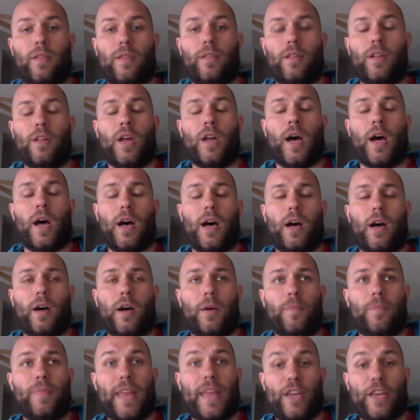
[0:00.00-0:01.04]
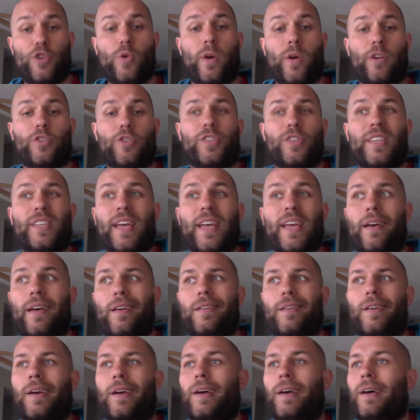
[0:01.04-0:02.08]
that you
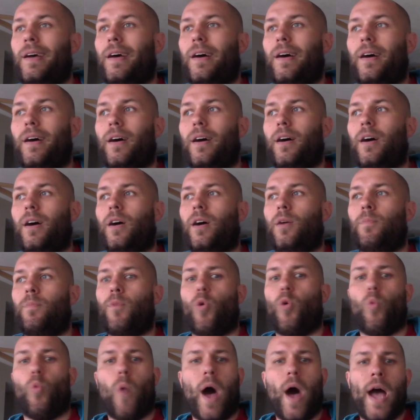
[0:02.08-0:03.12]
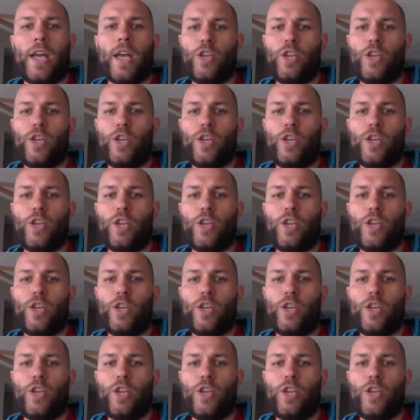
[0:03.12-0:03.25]
understand why